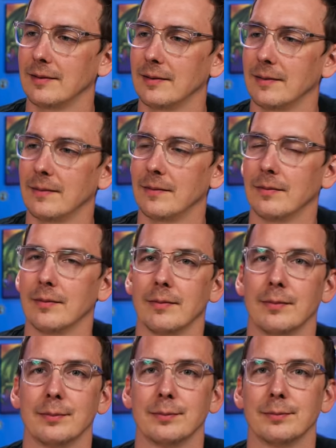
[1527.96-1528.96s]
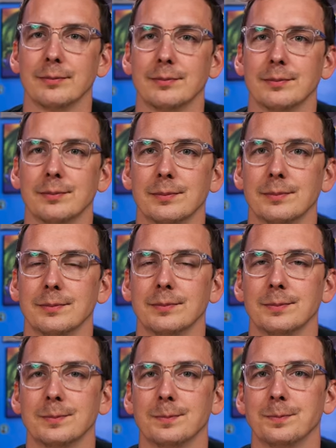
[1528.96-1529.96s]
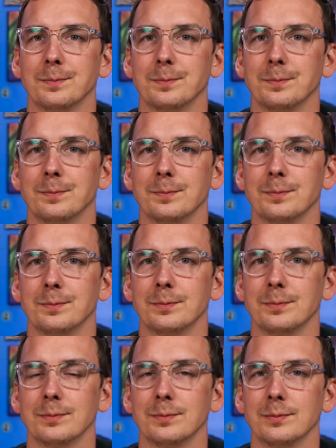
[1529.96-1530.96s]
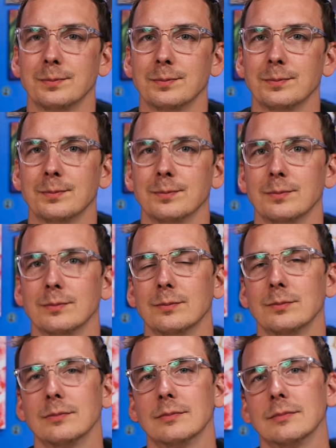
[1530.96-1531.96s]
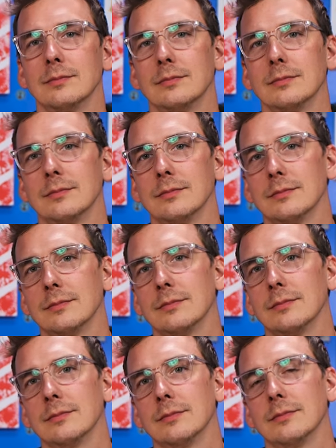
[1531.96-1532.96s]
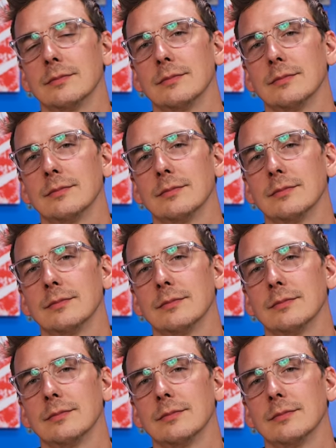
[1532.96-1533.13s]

This person isn't speaking.